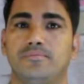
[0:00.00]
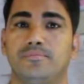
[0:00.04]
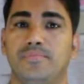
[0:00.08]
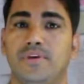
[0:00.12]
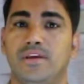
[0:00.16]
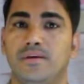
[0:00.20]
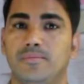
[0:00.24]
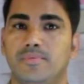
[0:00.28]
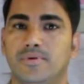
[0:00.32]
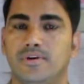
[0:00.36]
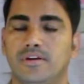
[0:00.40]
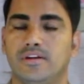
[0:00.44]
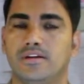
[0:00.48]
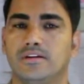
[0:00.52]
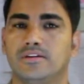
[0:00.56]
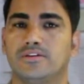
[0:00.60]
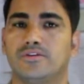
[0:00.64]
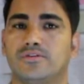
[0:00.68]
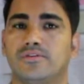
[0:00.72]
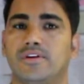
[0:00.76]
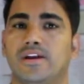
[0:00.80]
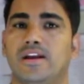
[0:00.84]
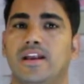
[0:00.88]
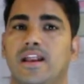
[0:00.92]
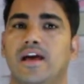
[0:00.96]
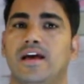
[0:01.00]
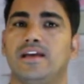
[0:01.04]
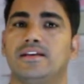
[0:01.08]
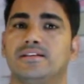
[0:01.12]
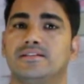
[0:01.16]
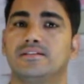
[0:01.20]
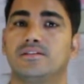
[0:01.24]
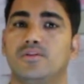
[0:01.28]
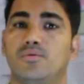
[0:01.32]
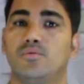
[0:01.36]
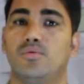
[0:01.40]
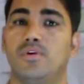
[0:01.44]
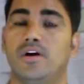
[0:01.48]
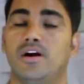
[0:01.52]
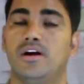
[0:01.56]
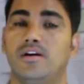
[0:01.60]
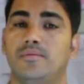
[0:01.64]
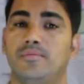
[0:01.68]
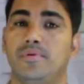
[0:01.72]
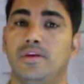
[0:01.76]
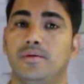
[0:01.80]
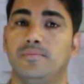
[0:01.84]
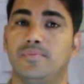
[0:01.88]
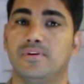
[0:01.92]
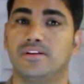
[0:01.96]
people, to realize the
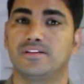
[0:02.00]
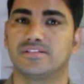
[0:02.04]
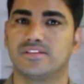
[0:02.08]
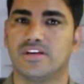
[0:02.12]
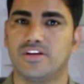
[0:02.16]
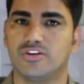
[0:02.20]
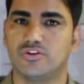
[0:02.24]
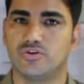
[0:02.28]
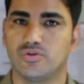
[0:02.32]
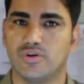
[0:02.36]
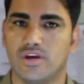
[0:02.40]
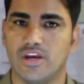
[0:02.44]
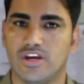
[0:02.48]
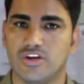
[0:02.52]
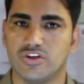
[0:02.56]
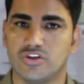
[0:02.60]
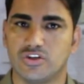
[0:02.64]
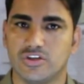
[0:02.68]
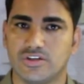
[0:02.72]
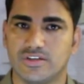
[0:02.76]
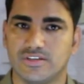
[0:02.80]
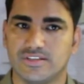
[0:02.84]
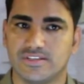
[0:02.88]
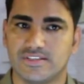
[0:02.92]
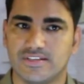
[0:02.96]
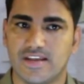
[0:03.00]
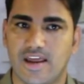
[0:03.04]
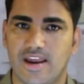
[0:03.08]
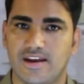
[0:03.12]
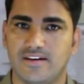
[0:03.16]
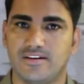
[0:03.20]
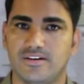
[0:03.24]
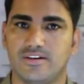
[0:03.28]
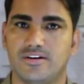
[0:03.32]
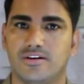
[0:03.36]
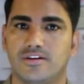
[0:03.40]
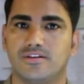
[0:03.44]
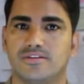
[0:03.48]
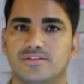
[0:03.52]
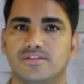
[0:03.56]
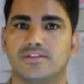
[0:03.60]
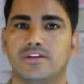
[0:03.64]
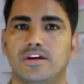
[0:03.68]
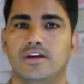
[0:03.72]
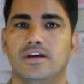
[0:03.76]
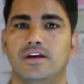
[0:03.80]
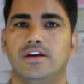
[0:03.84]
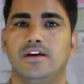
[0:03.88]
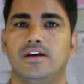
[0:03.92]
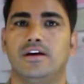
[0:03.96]
world people's education standards,
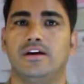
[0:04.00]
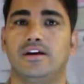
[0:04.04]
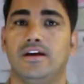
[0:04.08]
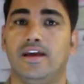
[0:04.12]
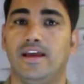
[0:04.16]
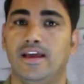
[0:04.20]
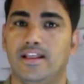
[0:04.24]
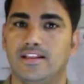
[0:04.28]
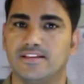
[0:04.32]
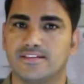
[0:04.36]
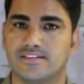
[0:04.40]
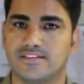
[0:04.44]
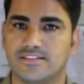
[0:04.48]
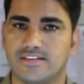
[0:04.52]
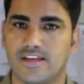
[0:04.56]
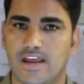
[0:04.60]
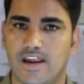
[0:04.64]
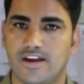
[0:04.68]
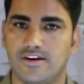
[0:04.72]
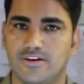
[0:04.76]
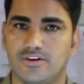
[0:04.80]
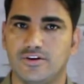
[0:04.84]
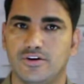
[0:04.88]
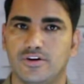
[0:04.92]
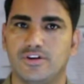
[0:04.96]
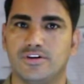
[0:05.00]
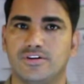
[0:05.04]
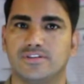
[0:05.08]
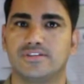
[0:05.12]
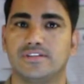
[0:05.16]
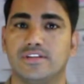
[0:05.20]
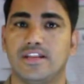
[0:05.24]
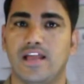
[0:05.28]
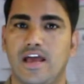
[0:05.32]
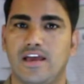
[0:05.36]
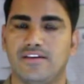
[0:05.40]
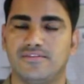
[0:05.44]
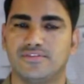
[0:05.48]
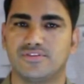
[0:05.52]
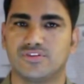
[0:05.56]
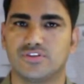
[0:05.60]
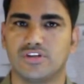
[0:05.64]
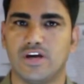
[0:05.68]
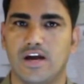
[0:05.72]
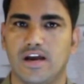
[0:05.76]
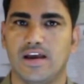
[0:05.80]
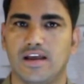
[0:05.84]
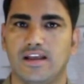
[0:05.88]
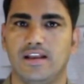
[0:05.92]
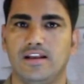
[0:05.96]
health standards,
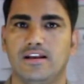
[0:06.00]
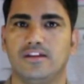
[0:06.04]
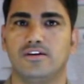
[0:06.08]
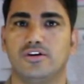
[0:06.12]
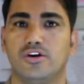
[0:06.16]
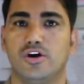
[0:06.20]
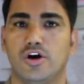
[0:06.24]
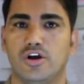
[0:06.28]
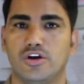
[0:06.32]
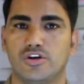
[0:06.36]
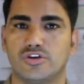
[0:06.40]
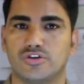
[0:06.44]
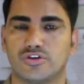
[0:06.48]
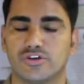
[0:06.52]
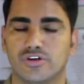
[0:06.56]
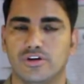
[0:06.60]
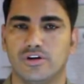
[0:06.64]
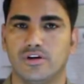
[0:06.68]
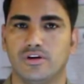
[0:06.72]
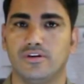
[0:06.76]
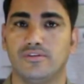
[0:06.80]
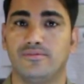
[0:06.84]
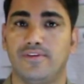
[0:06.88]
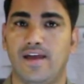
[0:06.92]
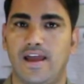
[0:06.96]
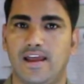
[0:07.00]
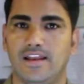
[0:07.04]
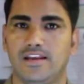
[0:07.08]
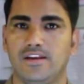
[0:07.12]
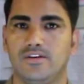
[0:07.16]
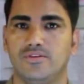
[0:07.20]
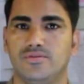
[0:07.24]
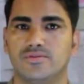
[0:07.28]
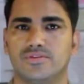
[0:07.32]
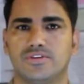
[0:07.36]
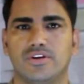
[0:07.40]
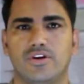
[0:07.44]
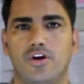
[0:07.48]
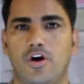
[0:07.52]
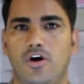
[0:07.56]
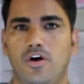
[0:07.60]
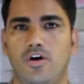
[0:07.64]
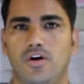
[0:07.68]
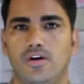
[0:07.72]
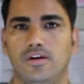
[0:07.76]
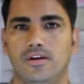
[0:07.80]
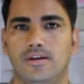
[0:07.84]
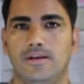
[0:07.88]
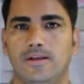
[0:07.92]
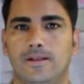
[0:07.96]
lifestyle, cultural values and
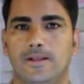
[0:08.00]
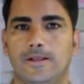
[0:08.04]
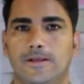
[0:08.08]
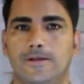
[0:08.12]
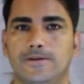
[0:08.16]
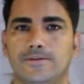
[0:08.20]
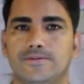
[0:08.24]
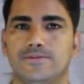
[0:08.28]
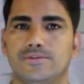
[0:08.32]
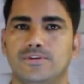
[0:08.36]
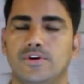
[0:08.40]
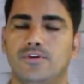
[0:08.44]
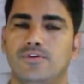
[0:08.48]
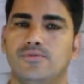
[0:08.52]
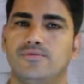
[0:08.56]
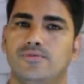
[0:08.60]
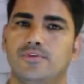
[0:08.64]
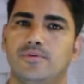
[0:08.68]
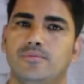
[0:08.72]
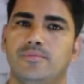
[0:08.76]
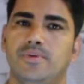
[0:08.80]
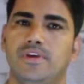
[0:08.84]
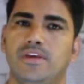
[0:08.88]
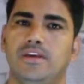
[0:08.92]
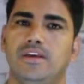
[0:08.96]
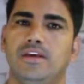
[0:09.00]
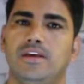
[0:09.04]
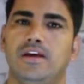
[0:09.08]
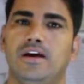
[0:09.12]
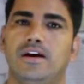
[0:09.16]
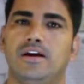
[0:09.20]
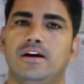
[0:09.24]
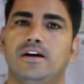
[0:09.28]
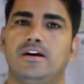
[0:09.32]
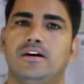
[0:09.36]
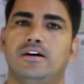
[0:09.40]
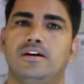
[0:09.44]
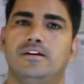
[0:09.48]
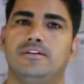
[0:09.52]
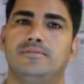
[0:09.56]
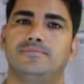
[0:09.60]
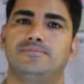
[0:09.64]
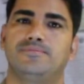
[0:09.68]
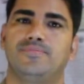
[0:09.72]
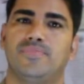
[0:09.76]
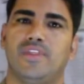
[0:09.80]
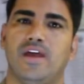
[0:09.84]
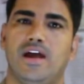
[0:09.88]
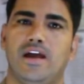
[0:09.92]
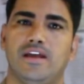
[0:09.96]
all. So for me,
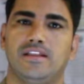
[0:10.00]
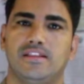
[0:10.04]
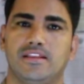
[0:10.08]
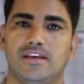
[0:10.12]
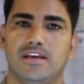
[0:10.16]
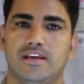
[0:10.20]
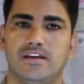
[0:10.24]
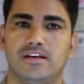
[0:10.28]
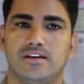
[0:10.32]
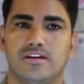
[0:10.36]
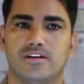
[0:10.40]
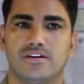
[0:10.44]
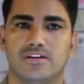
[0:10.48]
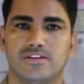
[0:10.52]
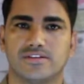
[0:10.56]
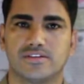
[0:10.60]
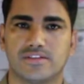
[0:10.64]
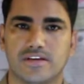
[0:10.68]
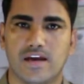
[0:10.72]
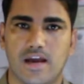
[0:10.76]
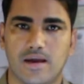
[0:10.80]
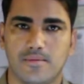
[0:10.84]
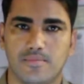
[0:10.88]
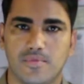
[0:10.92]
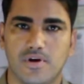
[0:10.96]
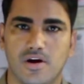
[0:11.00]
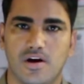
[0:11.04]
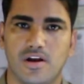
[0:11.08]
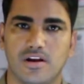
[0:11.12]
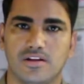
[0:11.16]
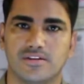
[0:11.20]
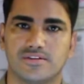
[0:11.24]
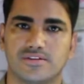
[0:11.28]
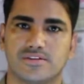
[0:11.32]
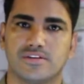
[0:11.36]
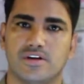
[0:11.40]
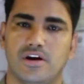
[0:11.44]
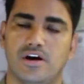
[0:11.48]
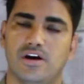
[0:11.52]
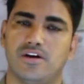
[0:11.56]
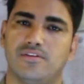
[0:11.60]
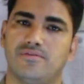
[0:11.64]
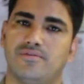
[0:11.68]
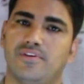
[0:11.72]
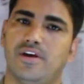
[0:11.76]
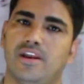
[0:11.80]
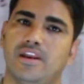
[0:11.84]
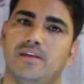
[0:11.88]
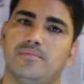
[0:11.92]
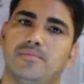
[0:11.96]
I think Skype calls are
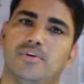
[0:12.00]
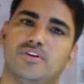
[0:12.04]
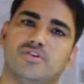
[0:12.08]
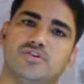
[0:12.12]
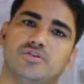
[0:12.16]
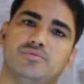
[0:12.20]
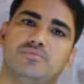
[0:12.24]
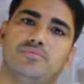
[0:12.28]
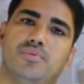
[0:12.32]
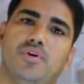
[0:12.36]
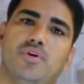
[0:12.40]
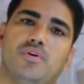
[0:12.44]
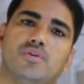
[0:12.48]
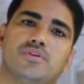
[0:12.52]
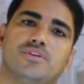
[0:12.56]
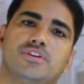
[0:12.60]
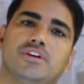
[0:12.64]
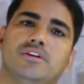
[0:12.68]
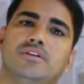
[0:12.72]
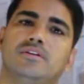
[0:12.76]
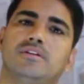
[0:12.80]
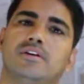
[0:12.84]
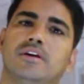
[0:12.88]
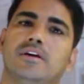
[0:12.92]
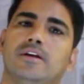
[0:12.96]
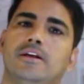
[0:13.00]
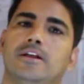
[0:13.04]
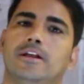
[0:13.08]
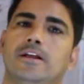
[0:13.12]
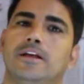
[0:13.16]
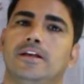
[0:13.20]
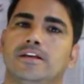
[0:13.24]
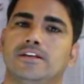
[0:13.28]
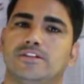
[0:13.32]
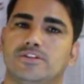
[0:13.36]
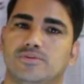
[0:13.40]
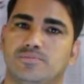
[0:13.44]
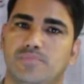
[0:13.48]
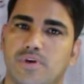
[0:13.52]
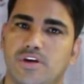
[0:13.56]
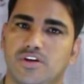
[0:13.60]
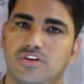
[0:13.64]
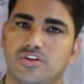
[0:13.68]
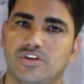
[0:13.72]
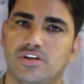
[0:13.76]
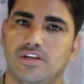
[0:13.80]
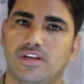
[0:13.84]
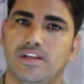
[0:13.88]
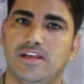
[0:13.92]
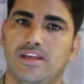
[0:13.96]
very much important,
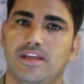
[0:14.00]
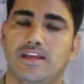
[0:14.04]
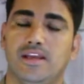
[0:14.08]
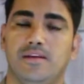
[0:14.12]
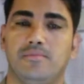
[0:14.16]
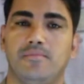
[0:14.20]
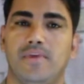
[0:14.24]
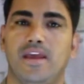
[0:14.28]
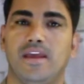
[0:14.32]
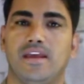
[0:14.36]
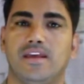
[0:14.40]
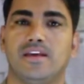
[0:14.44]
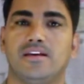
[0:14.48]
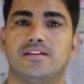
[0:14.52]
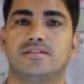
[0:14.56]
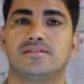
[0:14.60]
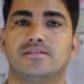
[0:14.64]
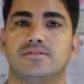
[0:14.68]
especially in making